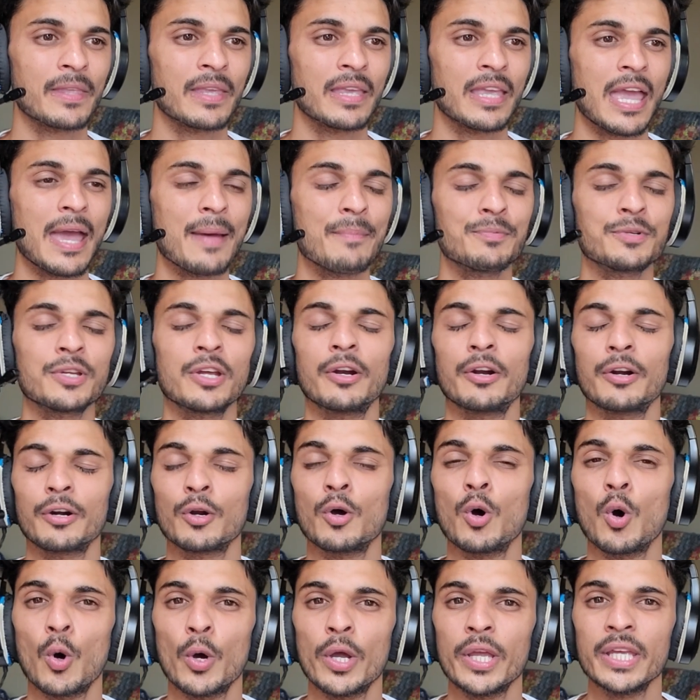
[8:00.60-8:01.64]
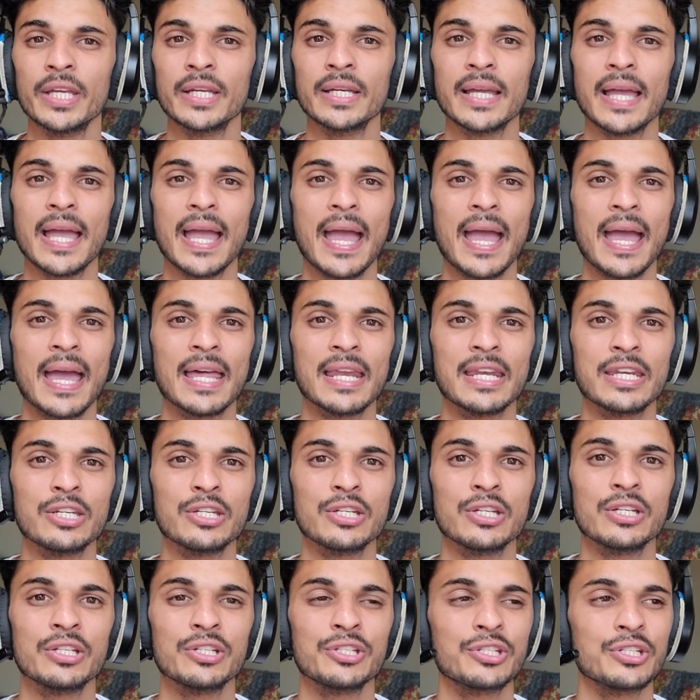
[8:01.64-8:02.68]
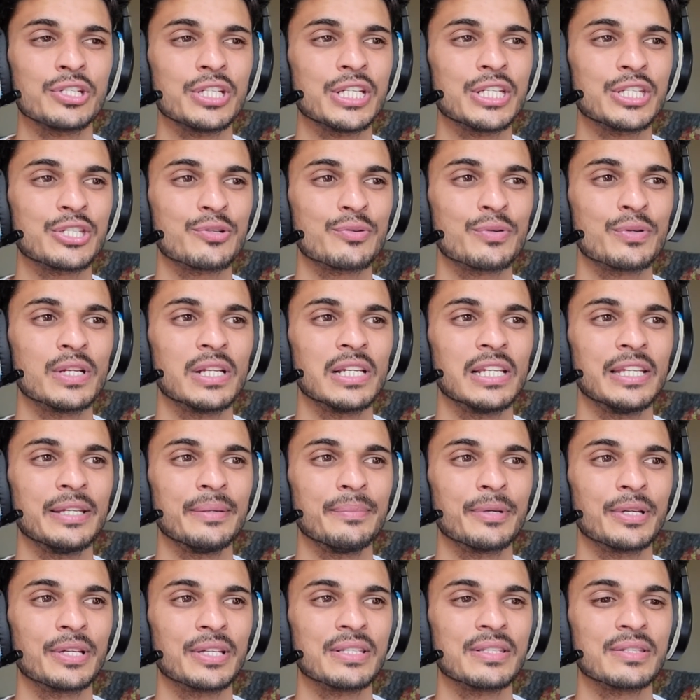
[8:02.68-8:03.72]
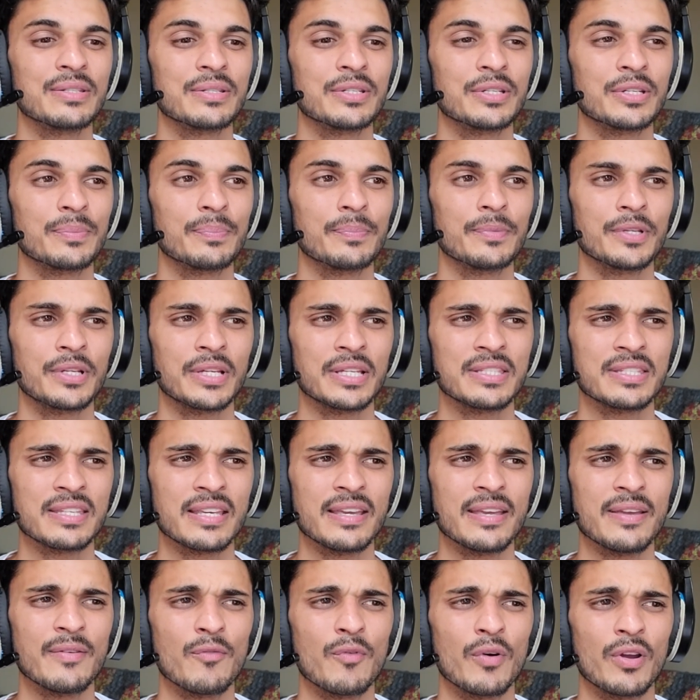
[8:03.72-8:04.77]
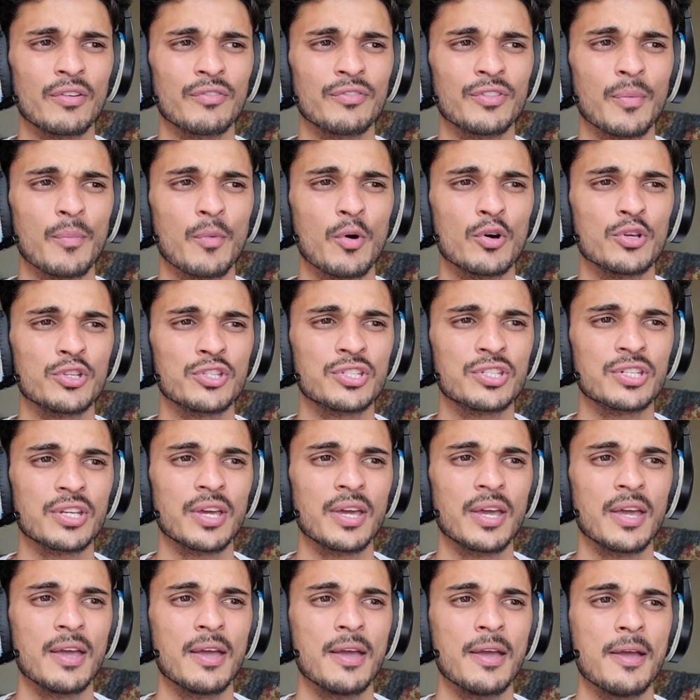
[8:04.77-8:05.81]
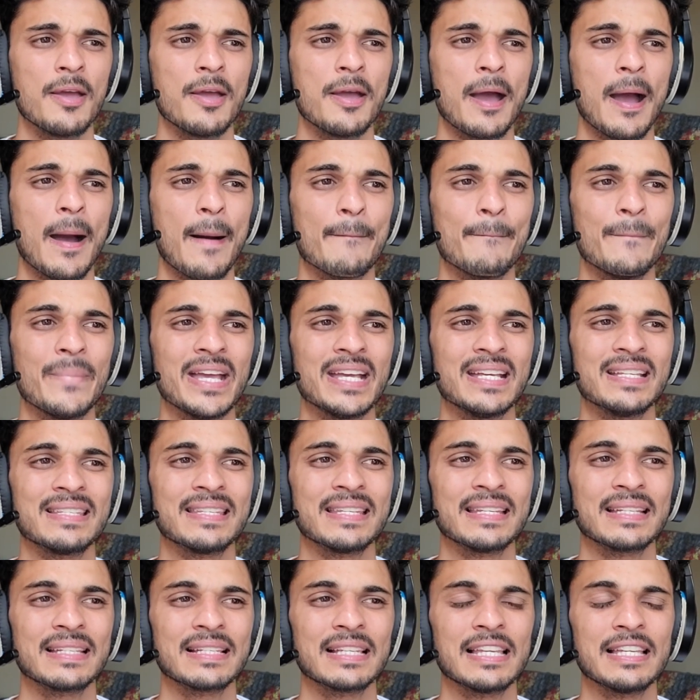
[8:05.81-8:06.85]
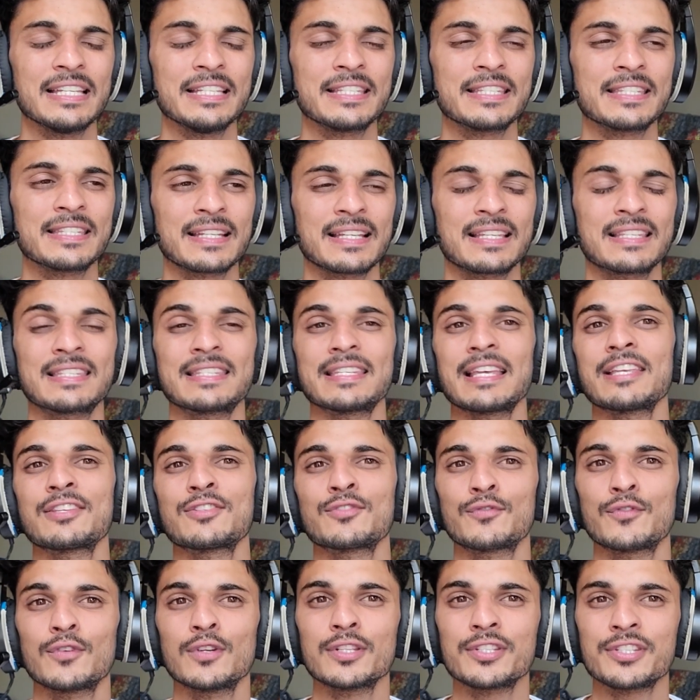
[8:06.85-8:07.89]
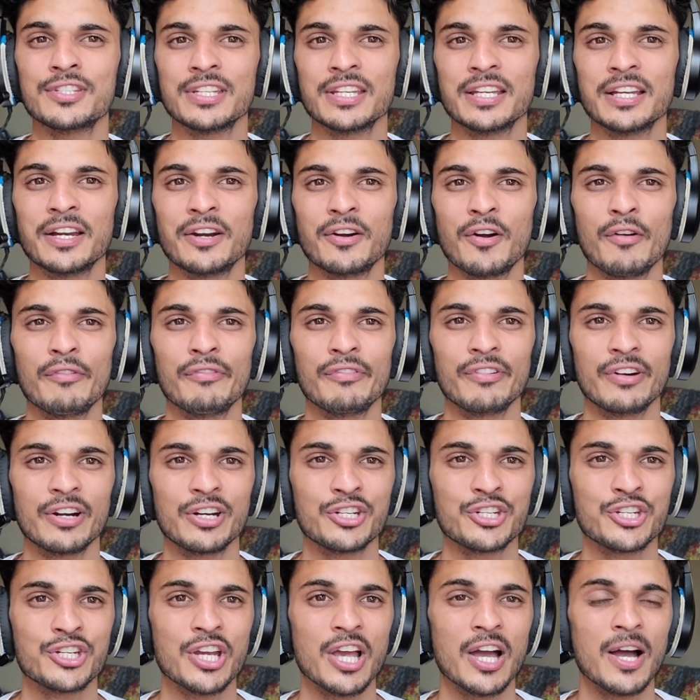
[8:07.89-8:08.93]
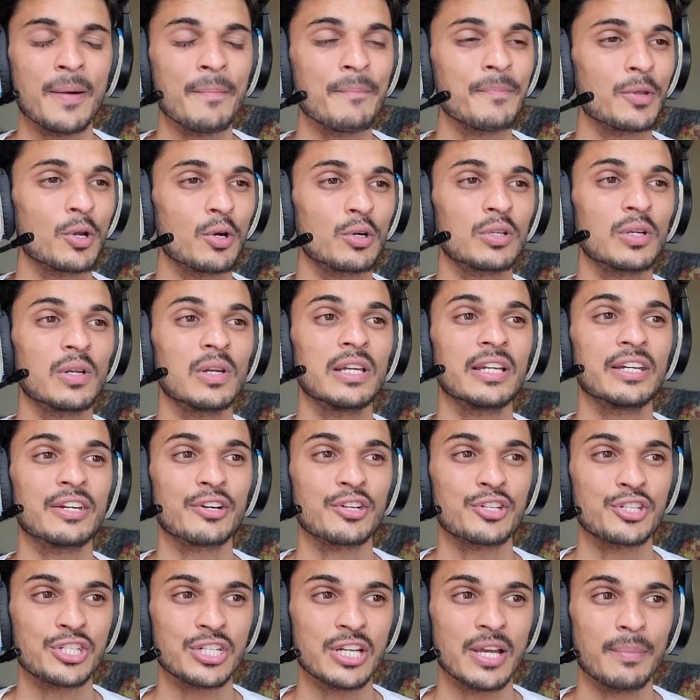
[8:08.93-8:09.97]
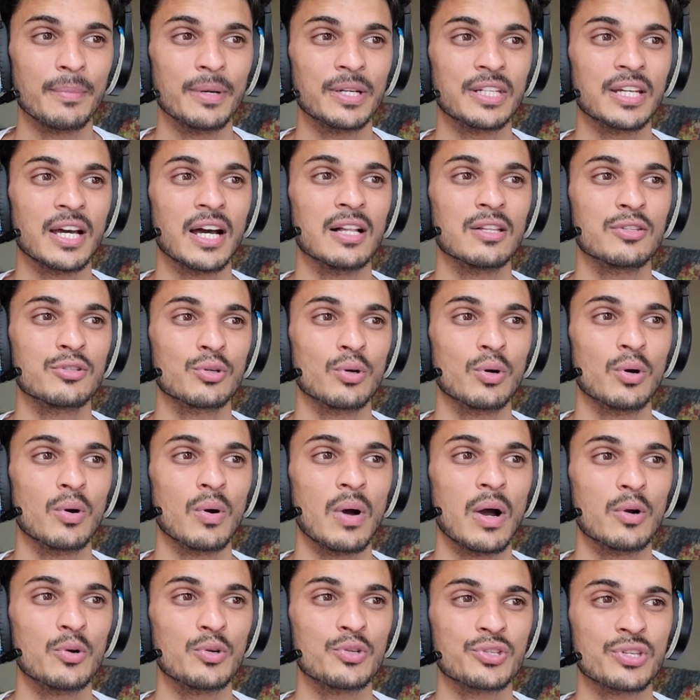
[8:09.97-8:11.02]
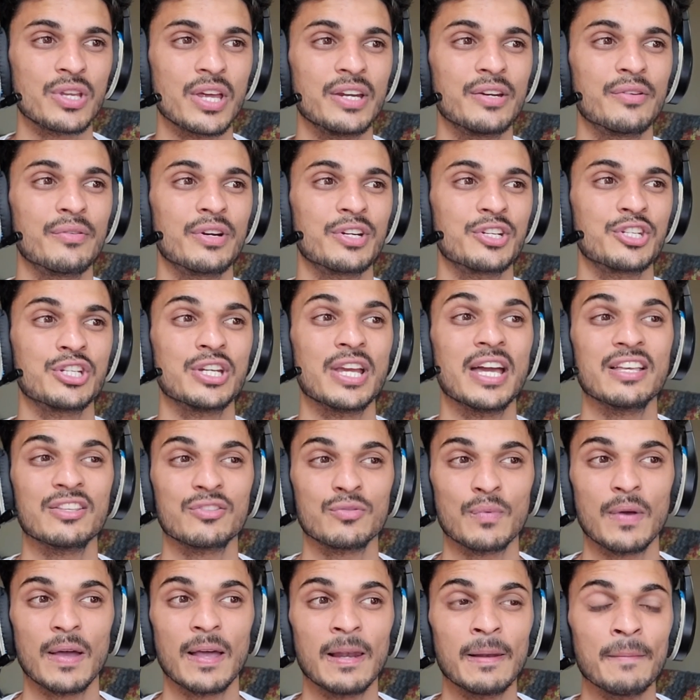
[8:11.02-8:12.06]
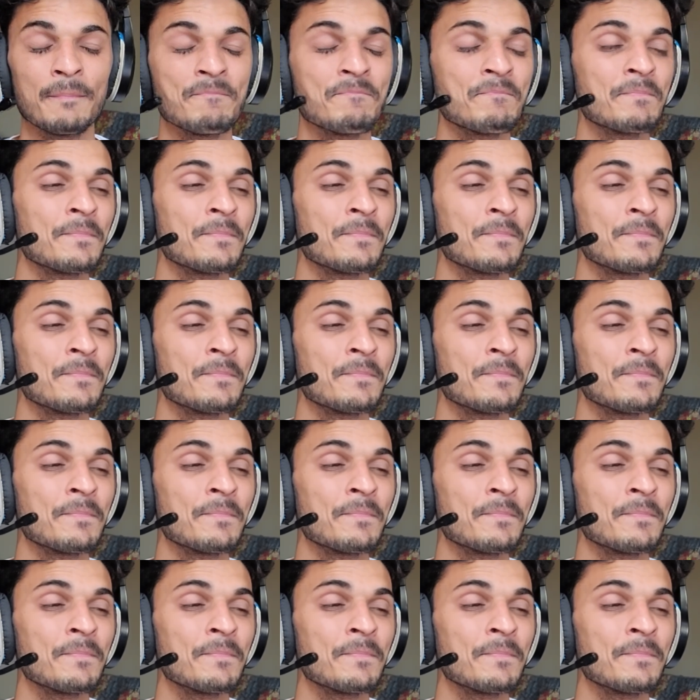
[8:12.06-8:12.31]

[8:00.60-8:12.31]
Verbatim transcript: kept her going, and uh, she is really, you can, you can say, one of the most amazingly successful singer of Russia, not only Russia but also outside Russia as well.